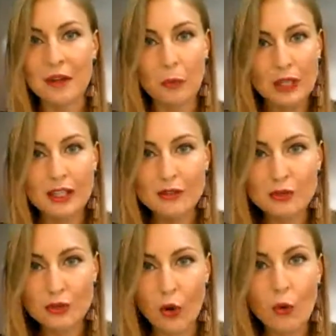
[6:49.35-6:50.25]
We need
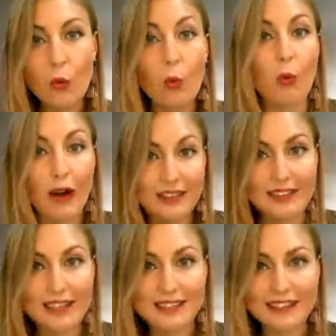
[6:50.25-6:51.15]
to know
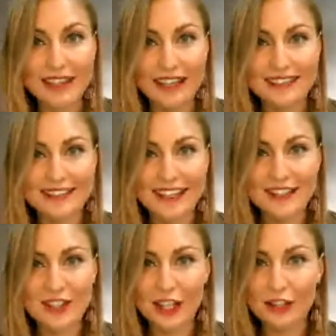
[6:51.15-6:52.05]
what is the 90
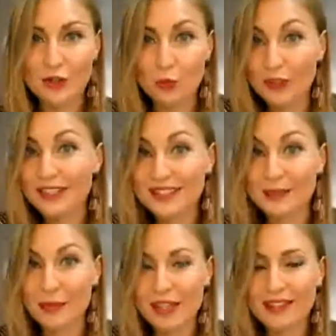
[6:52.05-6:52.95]
days challenge, what does it
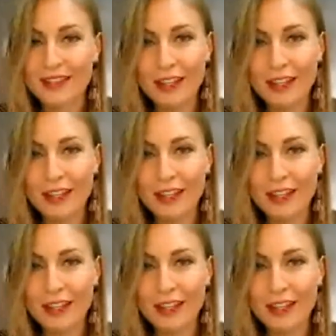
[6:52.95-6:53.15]
mean?